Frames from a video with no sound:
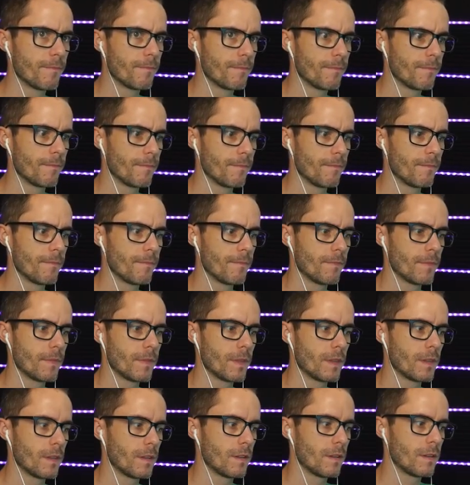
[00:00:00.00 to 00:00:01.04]

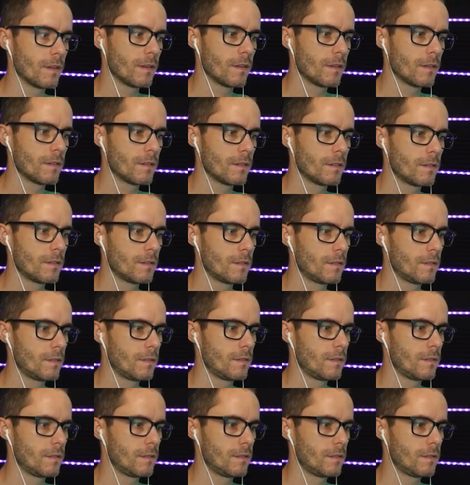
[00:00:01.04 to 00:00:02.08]

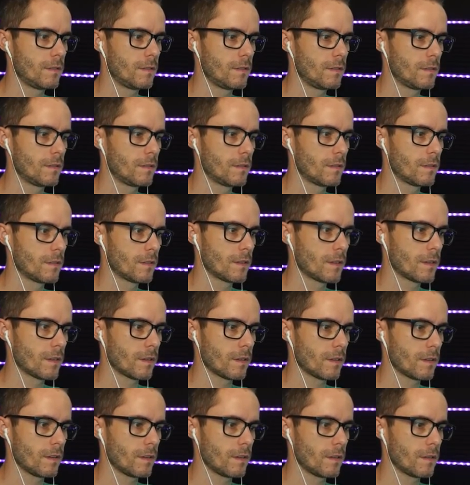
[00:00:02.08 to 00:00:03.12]

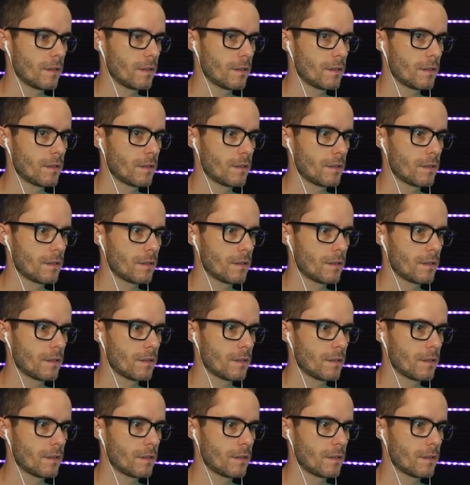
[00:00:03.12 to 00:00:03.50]
(silence)